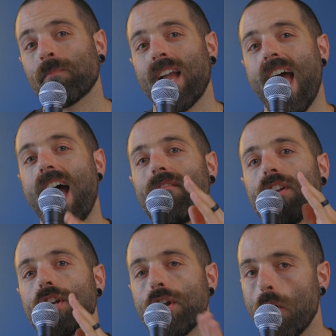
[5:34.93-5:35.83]

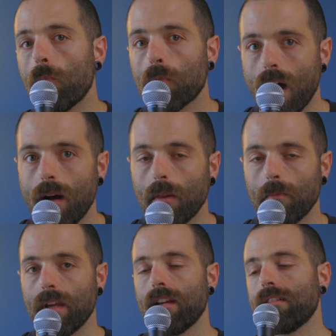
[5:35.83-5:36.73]
have no problem
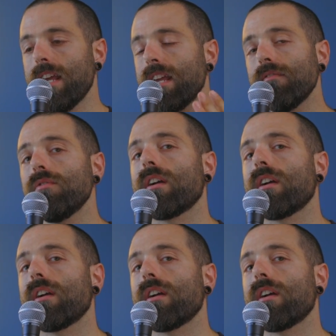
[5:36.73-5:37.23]
because they give you the